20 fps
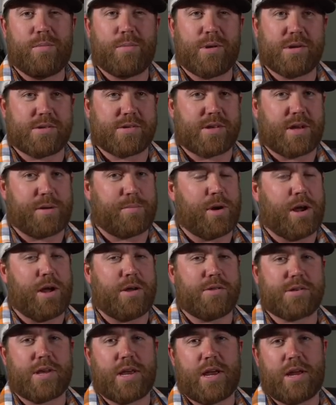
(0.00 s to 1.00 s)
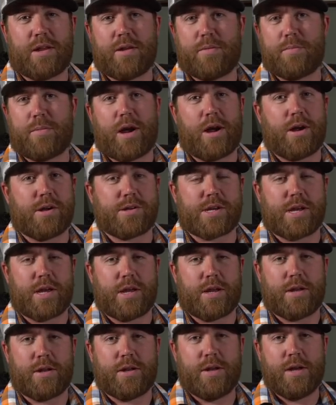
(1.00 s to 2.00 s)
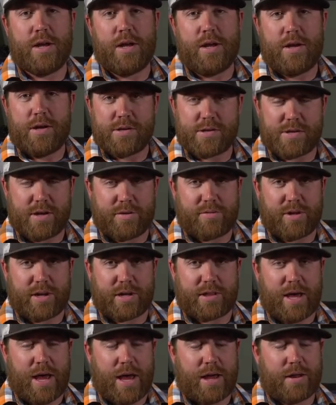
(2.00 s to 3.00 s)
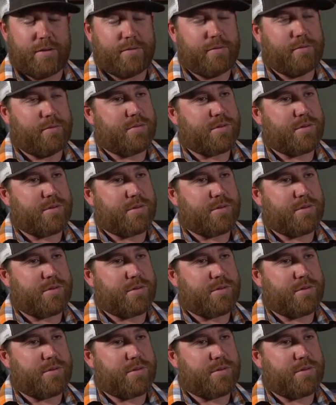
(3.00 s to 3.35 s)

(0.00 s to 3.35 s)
places like Browns Canyon, Byers Canyon, stuff like that.